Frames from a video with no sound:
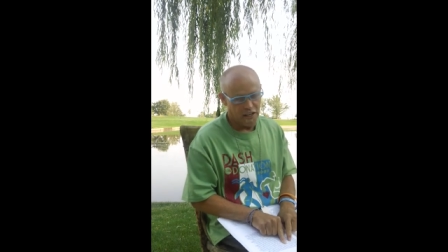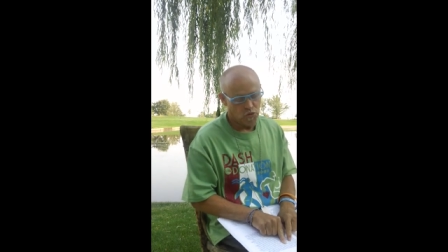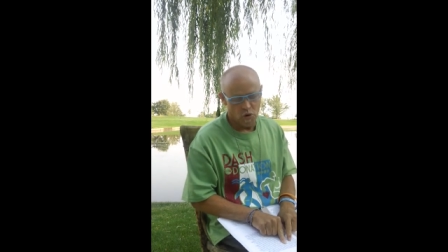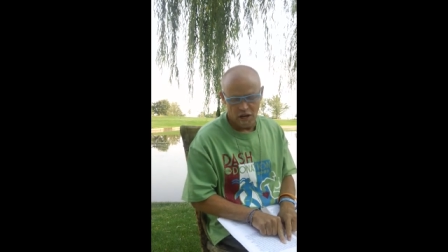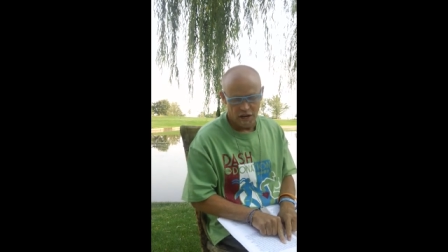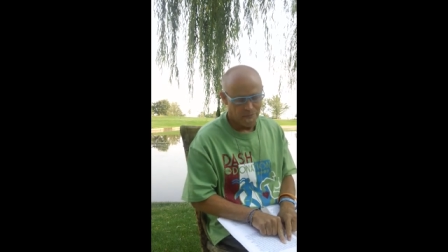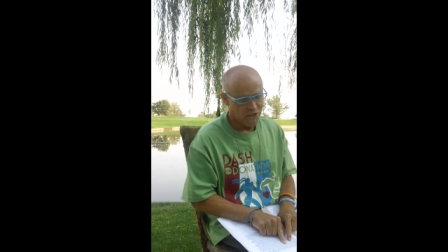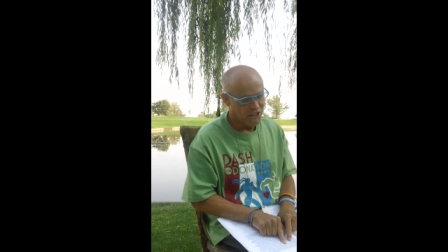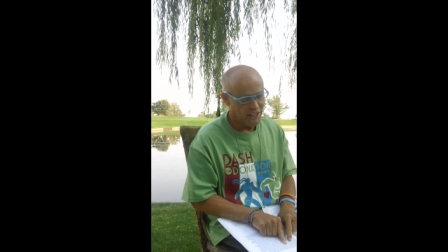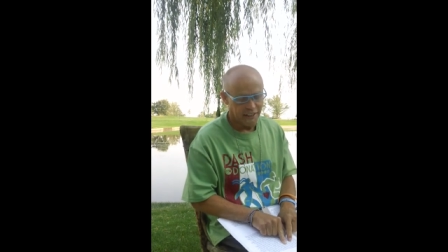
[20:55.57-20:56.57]
It's one hundred
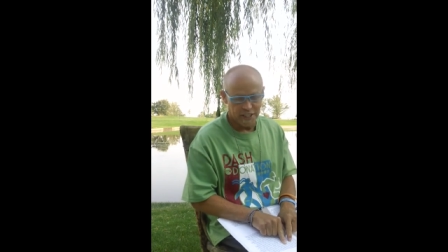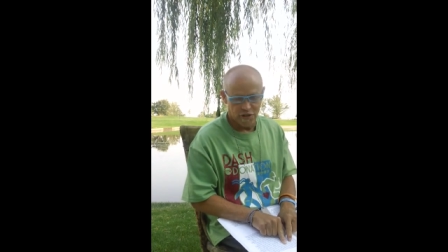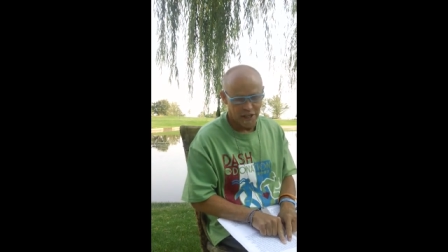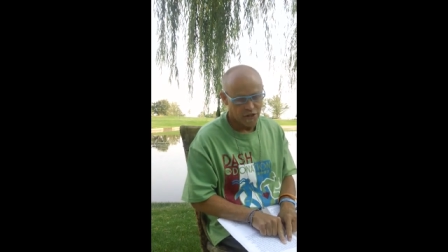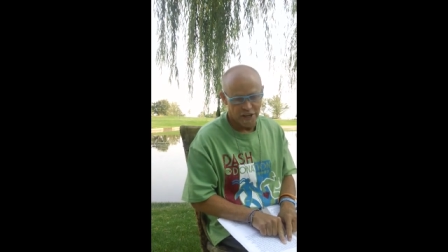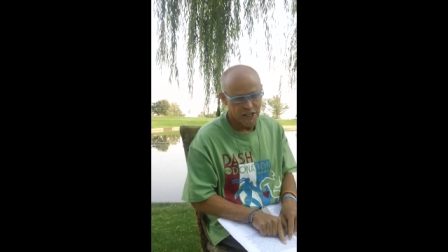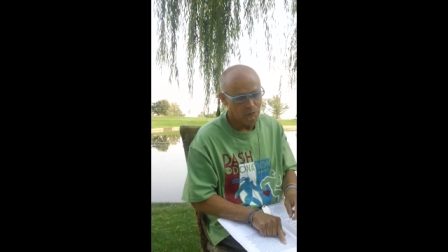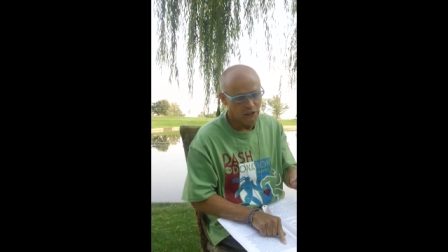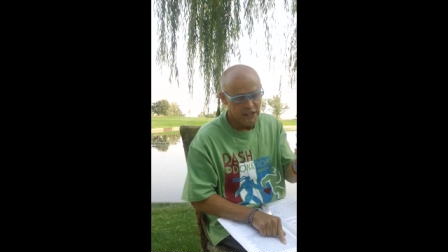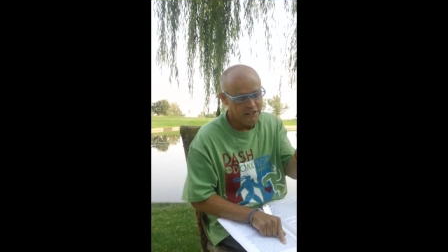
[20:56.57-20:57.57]
percent electronic
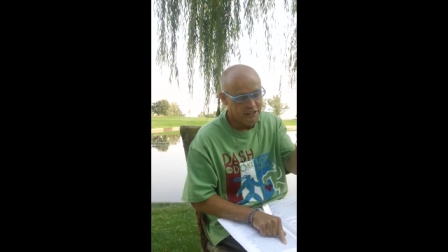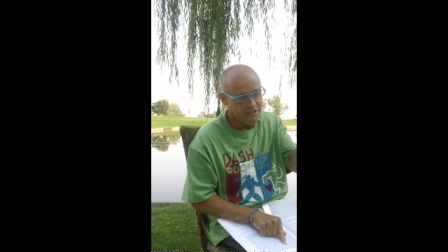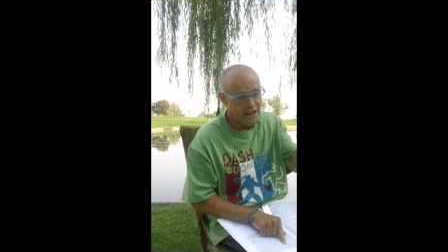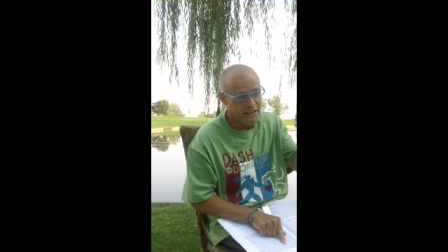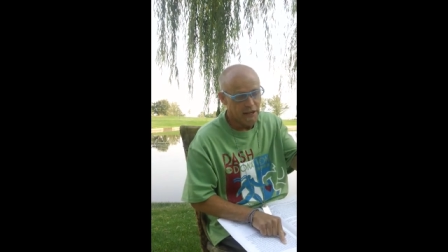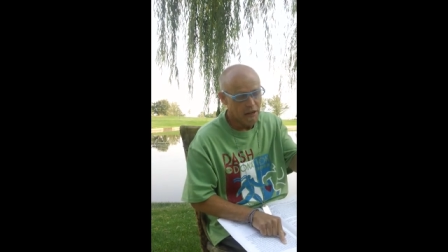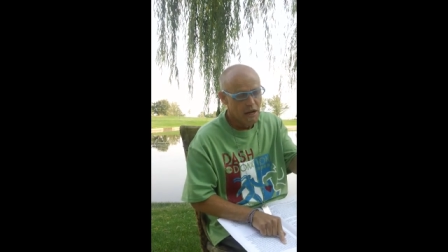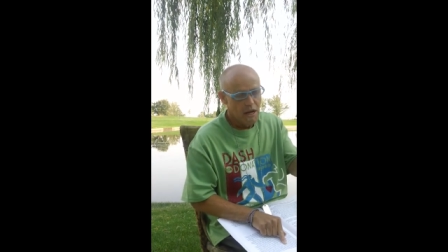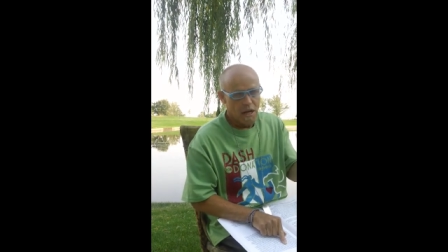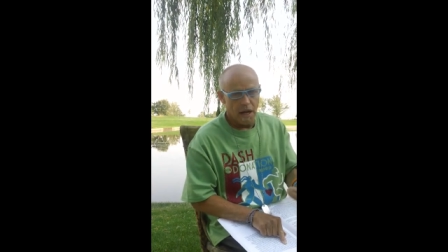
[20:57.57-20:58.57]
traceable, easy as that. You could,
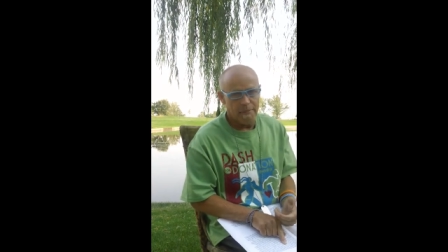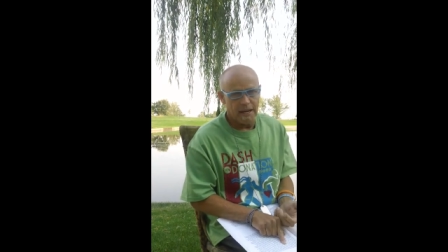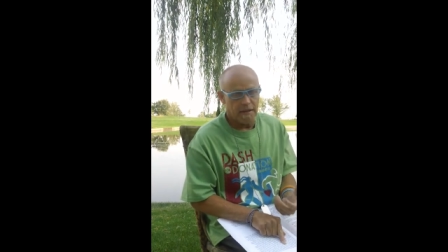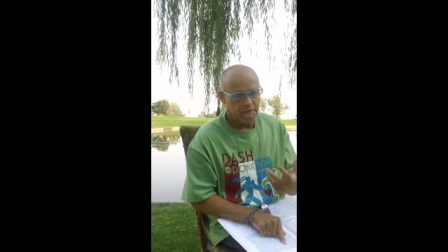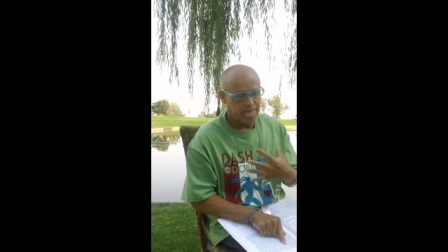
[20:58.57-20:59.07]
I mean,